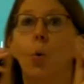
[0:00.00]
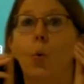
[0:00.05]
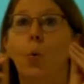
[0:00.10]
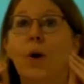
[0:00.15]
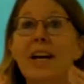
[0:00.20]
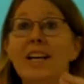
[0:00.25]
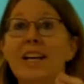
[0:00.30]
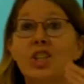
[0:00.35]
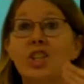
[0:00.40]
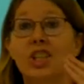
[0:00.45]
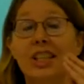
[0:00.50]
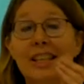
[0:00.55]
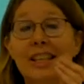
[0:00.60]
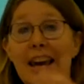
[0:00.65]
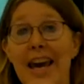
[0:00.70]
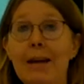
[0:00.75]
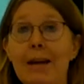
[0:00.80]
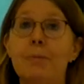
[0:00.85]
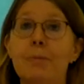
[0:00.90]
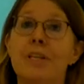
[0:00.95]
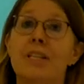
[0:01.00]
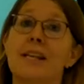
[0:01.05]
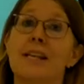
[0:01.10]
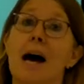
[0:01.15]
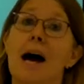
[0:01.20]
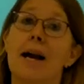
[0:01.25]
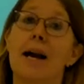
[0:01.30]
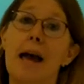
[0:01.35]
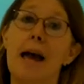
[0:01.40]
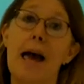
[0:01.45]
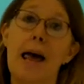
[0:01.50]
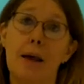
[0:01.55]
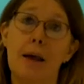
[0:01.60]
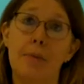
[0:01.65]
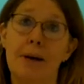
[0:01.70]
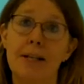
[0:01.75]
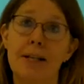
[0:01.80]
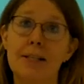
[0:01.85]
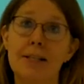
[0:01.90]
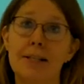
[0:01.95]
which game design
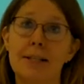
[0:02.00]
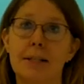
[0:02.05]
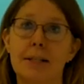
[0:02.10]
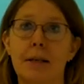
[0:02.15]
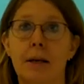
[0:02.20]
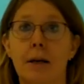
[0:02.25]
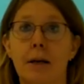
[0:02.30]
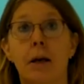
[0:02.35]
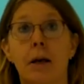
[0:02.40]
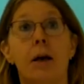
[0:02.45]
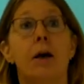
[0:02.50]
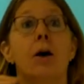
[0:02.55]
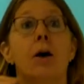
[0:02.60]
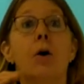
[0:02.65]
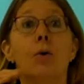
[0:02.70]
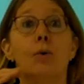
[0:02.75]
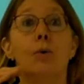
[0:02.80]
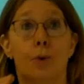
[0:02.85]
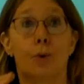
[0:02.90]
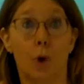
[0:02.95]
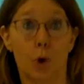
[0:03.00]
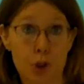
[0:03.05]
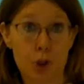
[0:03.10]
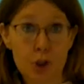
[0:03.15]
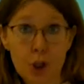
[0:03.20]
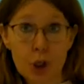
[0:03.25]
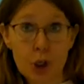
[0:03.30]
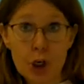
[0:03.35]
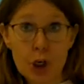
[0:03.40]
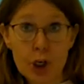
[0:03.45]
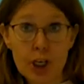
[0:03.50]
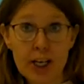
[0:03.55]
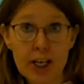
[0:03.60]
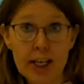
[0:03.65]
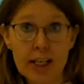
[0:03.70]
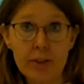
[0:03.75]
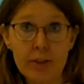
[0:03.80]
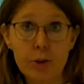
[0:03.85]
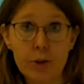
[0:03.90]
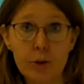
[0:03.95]
elements foster
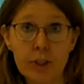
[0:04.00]
learning